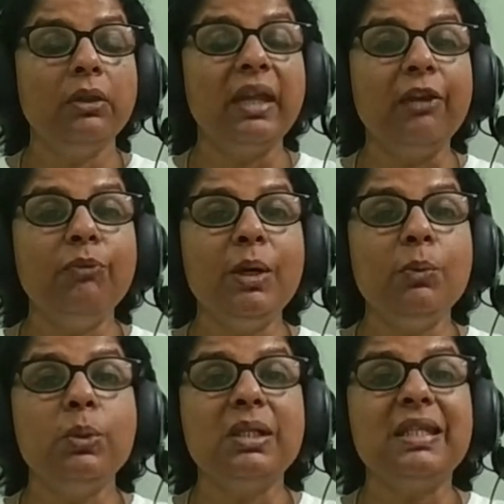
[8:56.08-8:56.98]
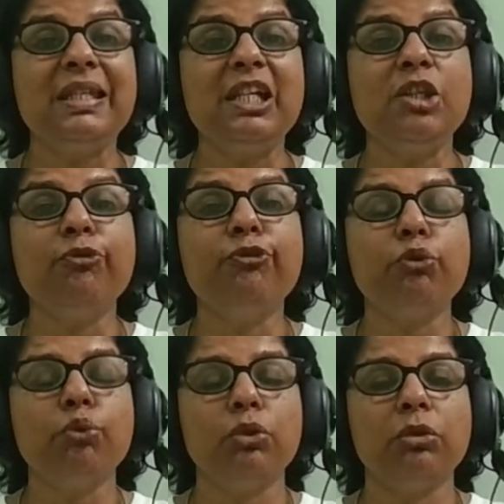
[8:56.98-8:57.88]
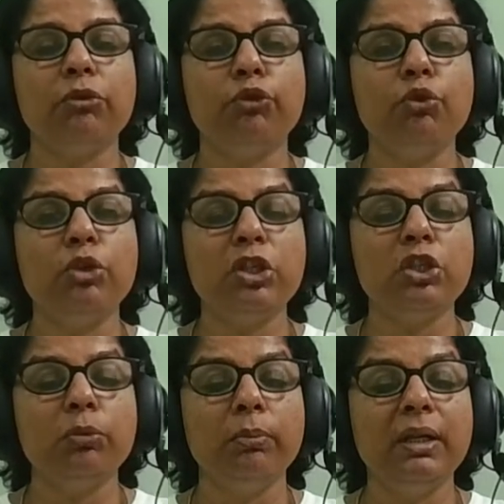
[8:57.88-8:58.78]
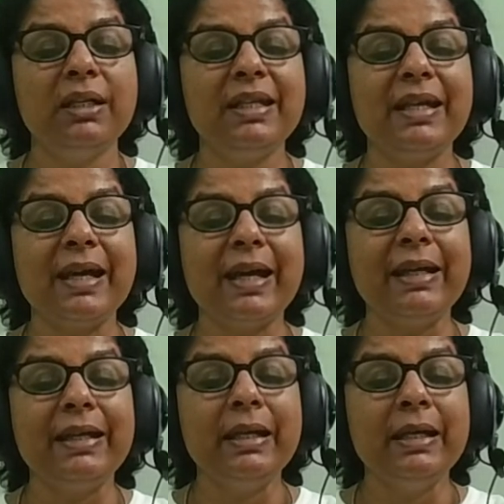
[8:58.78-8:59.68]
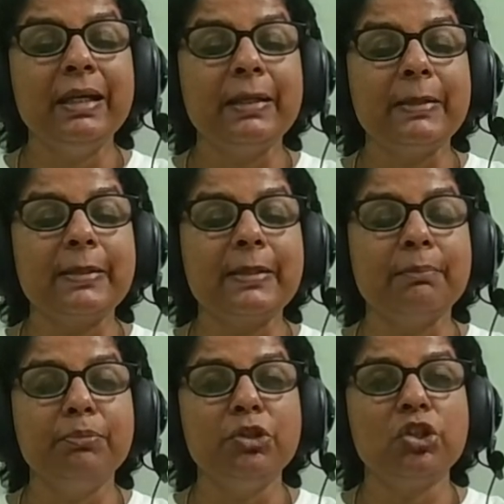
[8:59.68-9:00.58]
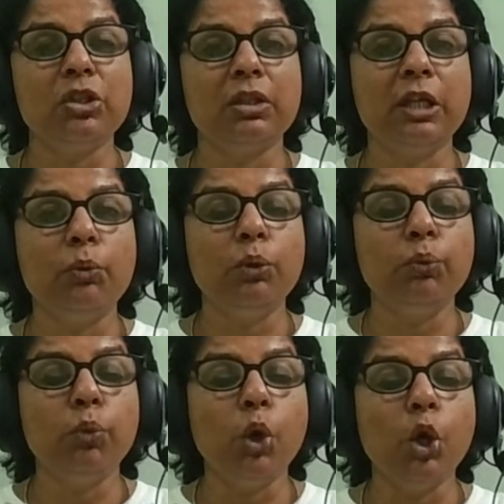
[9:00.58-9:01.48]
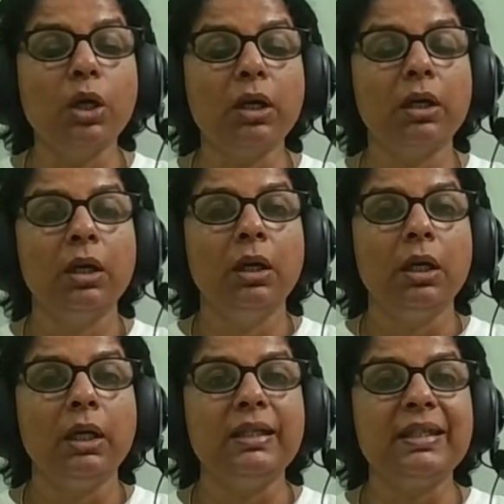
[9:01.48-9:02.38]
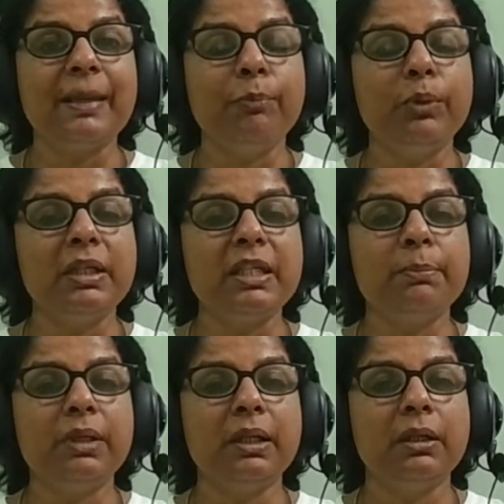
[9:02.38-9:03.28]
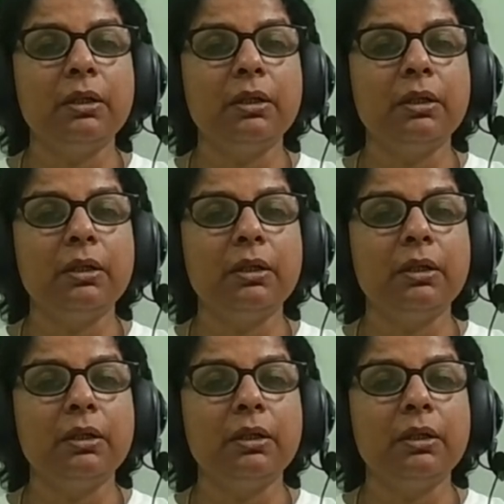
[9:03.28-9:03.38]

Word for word: then we will see the fruit the fruit is humility and uh, submission they will walk in step with the spirit in